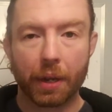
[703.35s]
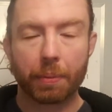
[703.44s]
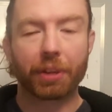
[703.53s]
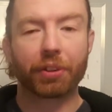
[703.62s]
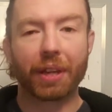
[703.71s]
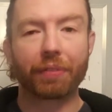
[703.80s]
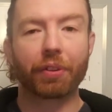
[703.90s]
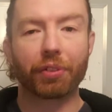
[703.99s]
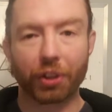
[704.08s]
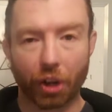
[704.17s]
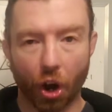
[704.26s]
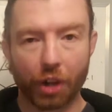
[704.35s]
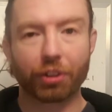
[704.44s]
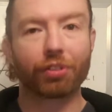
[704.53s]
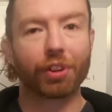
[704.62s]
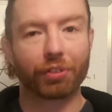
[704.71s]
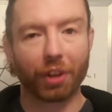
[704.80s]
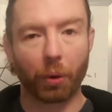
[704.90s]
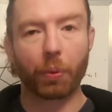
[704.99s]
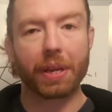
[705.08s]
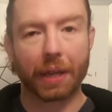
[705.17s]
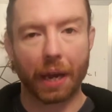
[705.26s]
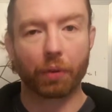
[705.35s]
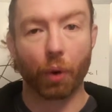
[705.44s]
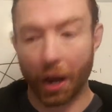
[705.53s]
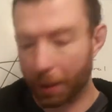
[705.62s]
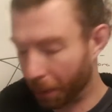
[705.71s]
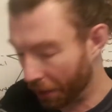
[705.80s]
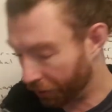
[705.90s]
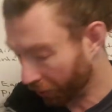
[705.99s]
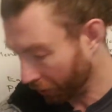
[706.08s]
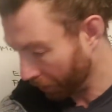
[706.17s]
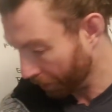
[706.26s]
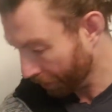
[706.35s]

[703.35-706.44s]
because it gives us the consciousness that we can ride a bicycle.